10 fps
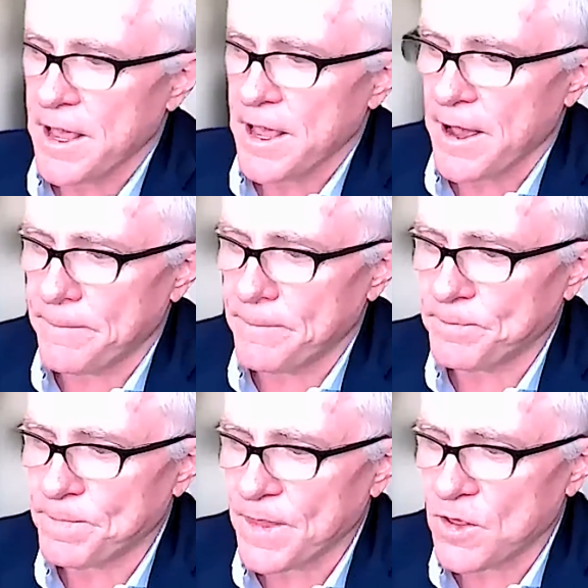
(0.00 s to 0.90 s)
Um,
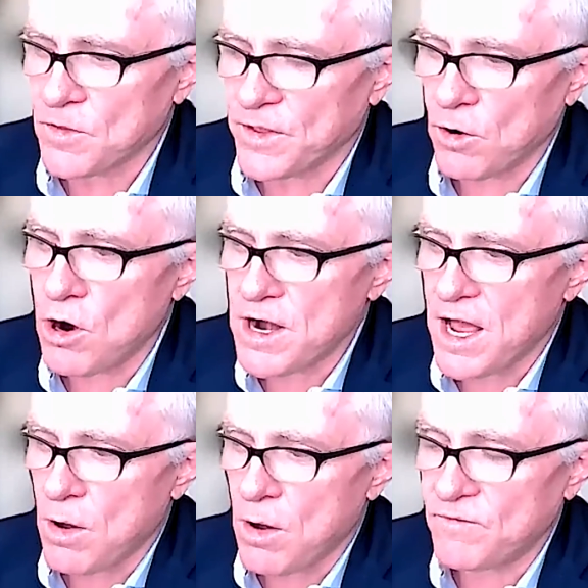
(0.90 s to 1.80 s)
there are
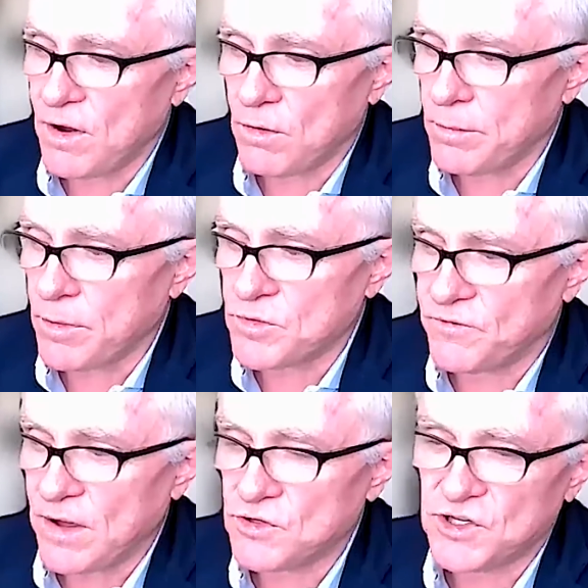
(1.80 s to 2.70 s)
now, I've now come up,
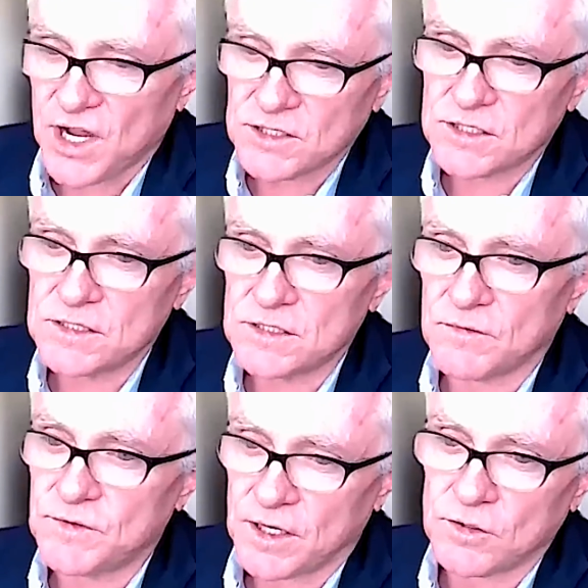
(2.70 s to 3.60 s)
found dozens
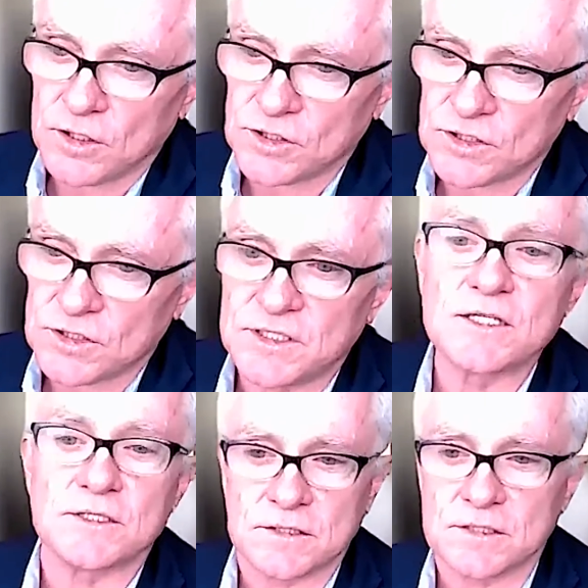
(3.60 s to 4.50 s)
of technologies,
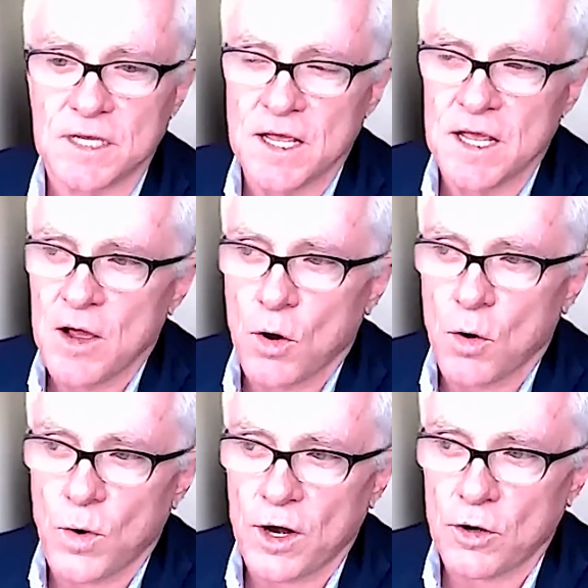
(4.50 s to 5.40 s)
dozens,
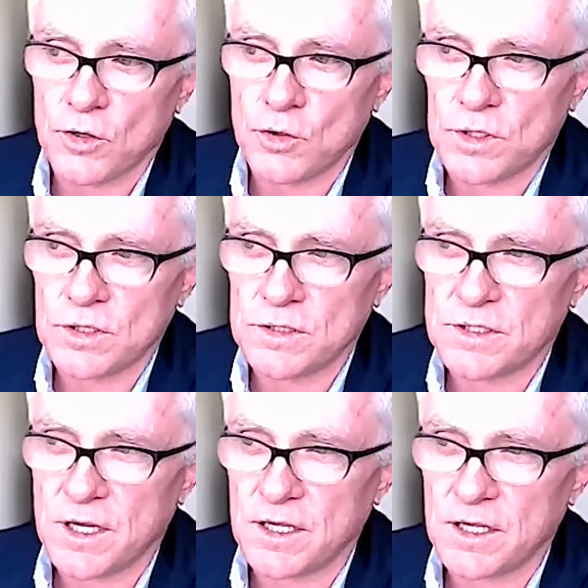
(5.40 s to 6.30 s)
where you can
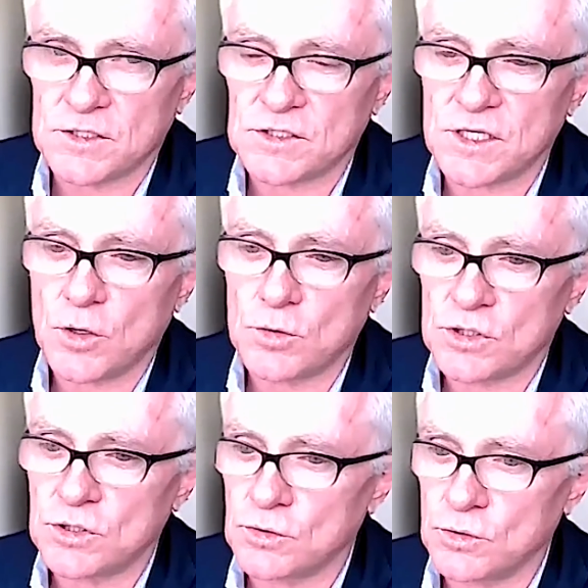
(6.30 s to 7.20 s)
take C O
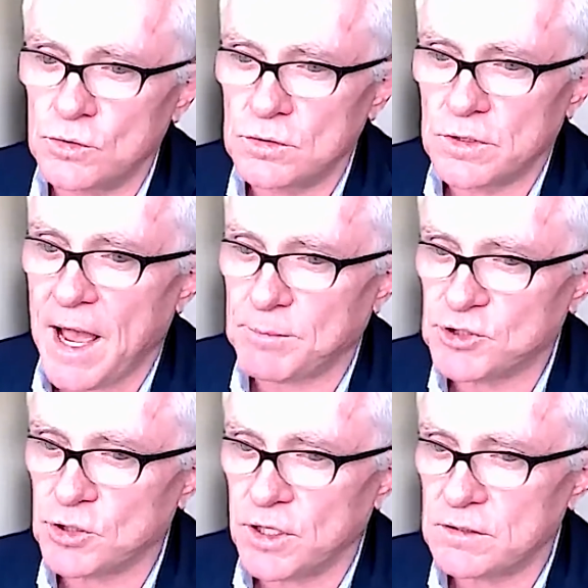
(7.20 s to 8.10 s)
two,
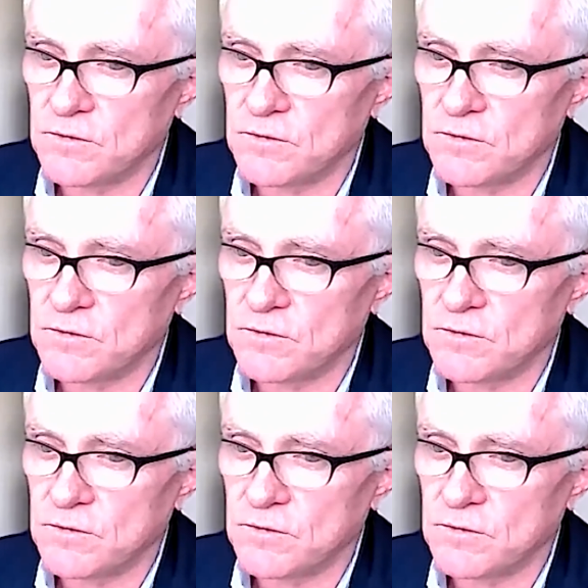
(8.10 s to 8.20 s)
capture it